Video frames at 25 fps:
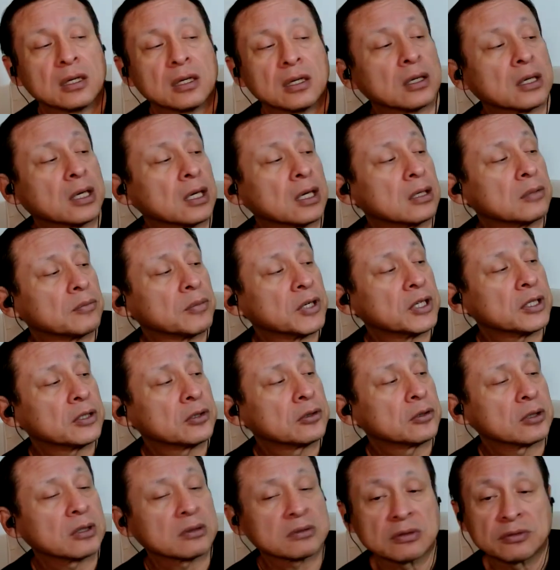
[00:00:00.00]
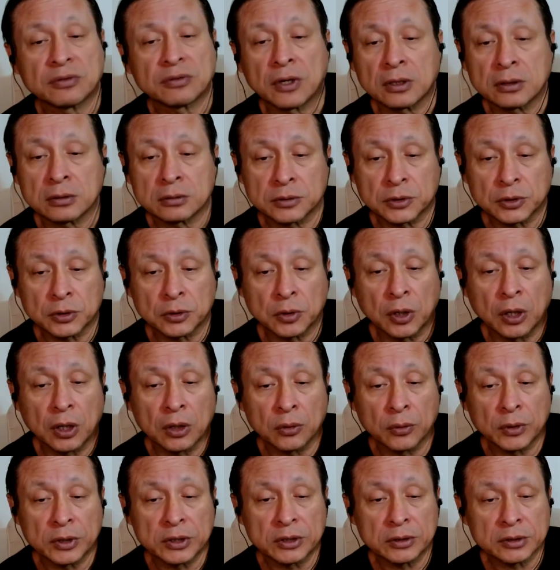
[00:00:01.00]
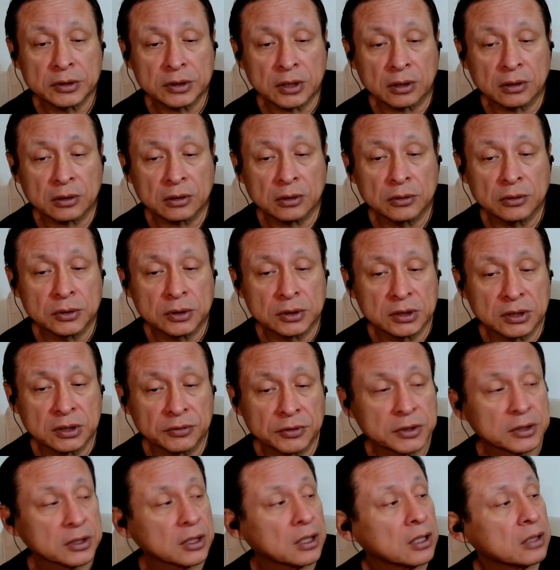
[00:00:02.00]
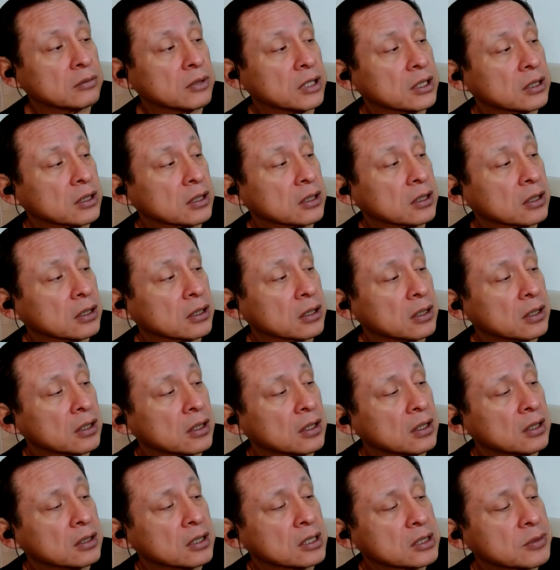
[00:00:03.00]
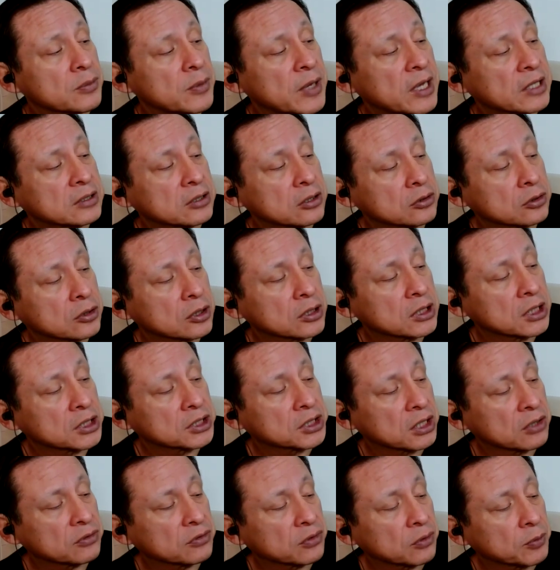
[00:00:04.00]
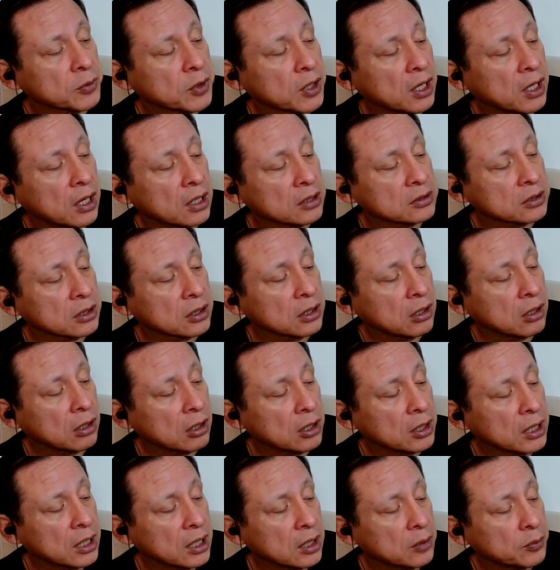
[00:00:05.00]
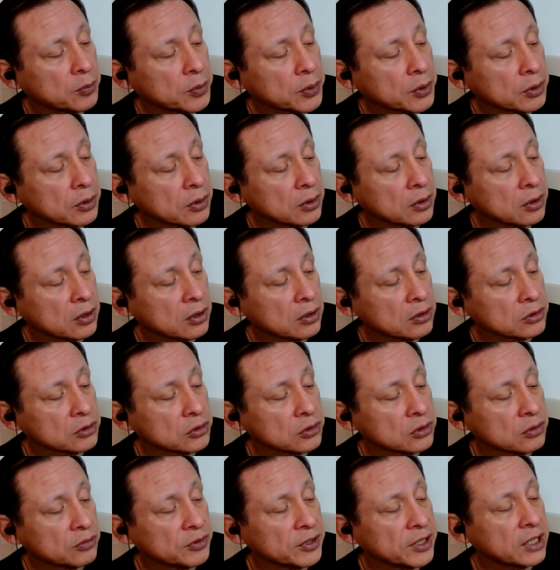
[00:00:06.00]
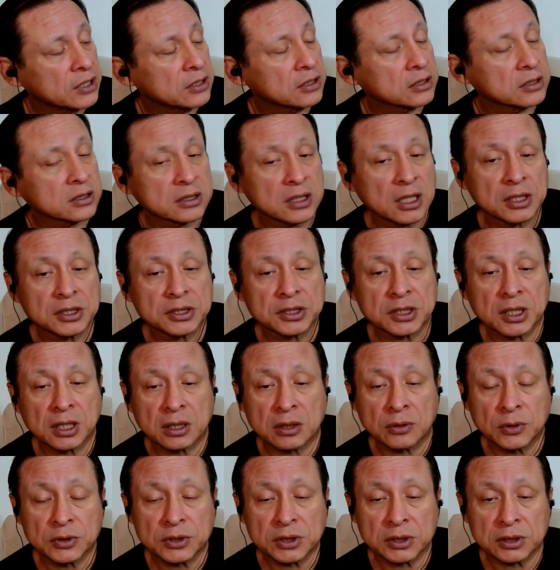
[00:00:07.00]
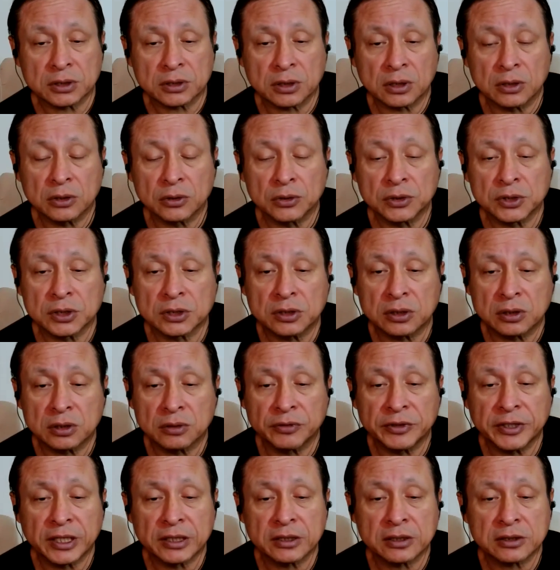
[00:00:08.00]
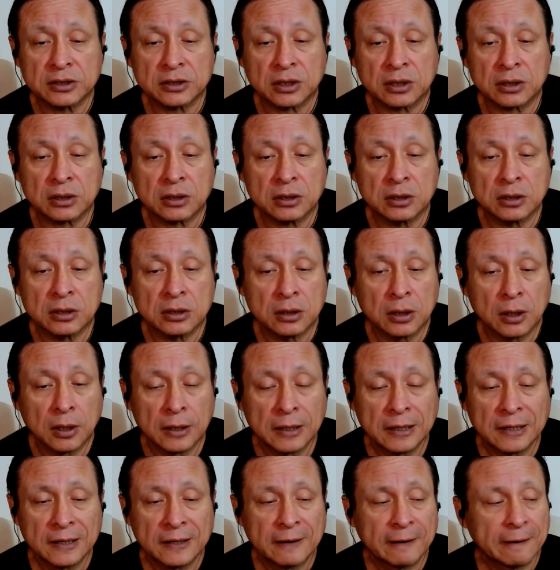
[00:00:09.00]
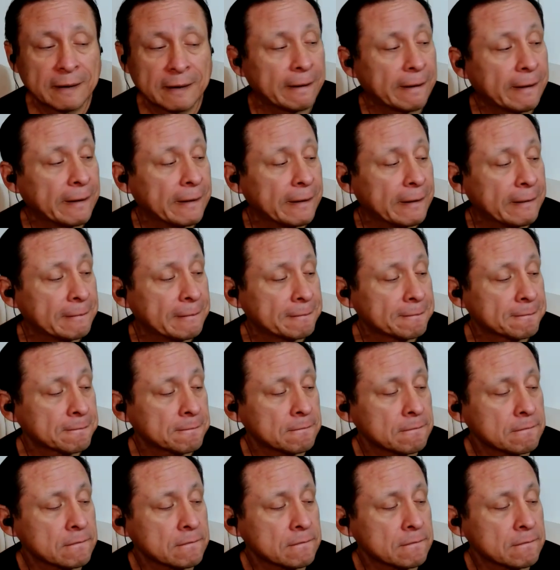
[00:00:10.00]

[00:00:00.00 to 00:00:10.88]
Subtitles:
Okay, but you don't have to follow him through all the way to his conclusions every time, I think. The semantic tradition from Kant to Carnap to the Vienna station, which is an allusion to the Vienna Circle. Um,